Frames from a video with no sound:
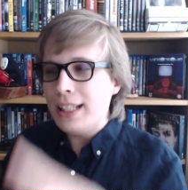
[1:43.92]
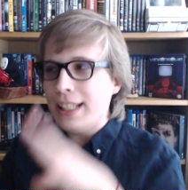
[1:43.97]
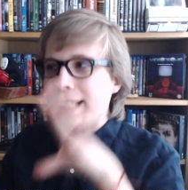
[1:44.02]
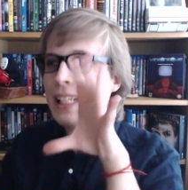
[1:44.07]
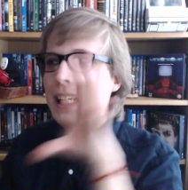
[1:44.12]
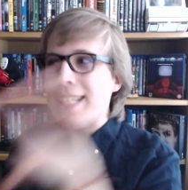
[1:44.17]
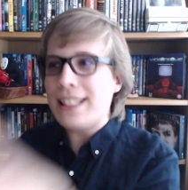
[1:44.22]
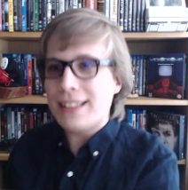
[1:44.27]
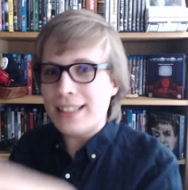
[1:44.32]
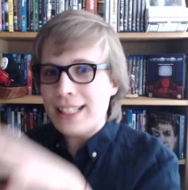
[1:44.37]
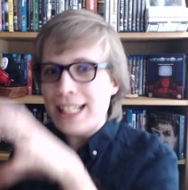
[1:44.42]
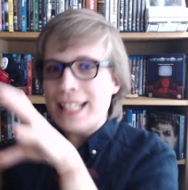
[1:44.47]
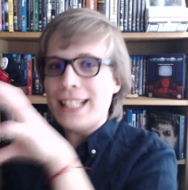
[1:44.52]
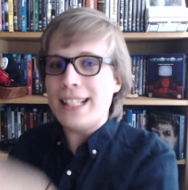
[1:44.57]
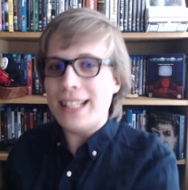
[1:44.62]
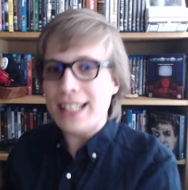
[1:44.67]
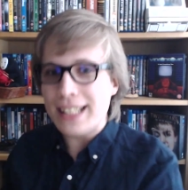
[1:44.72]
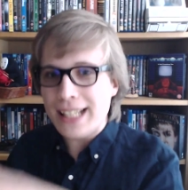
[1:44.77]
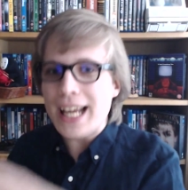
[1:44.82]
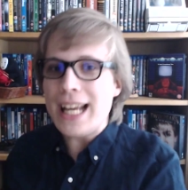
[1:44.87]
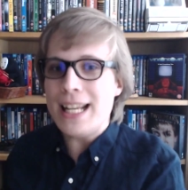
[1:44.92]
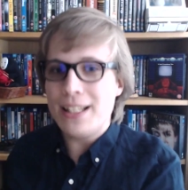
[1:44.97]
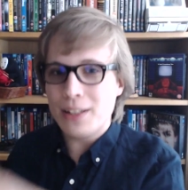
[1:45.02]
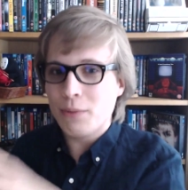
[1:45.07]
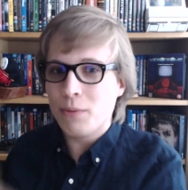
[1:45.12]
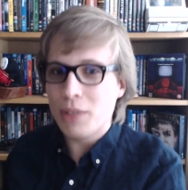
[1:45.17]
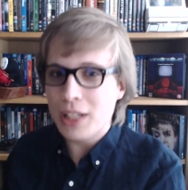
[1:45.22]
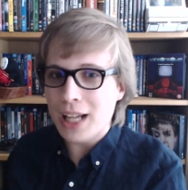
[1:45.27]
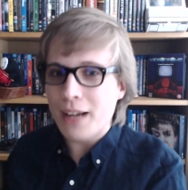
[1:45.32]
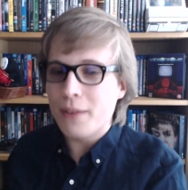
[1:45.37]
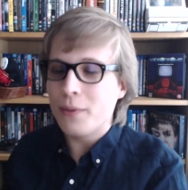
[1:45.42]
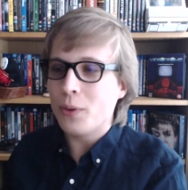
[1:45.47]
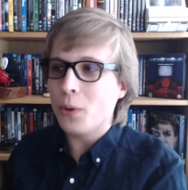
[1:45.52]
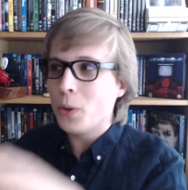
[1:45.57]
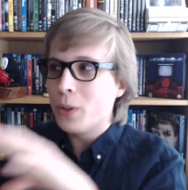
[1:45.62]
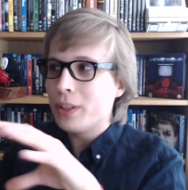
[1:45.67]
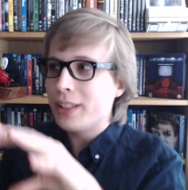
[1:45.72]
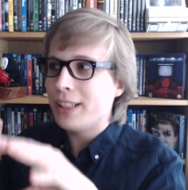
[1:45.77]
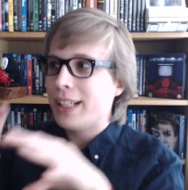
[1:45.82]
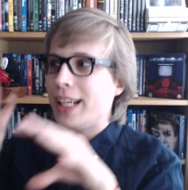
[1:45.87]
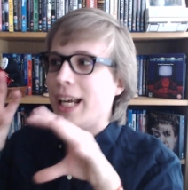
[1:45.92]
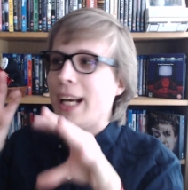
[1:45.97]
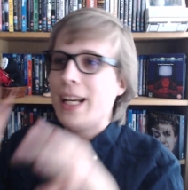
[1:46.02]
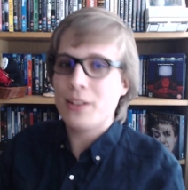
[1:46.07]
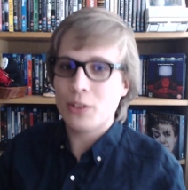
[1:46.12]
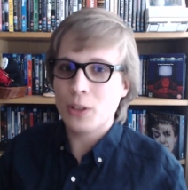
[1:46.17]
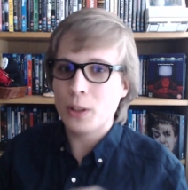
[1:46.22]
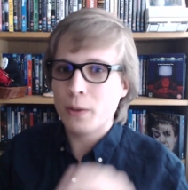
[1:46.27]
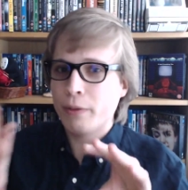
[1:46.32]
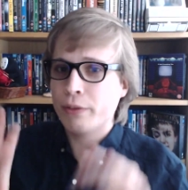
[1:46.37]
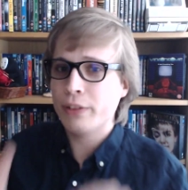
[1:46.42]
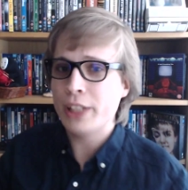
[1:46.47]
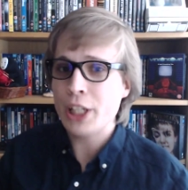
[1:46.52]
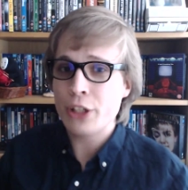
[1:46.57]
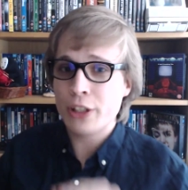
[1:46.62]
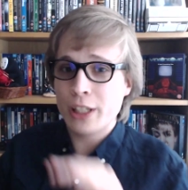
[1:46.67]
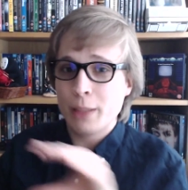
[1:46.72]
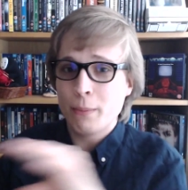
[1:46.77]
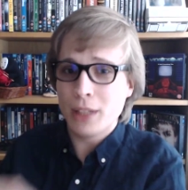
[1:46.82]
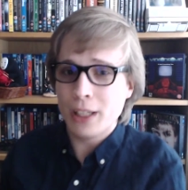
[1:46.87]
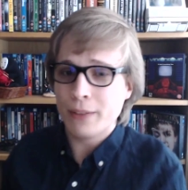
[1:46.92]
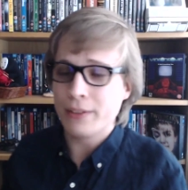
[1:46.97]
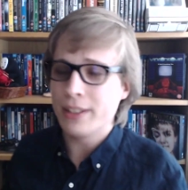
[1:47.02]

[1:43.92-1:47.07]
is it the case of love or is it the case of friendship love?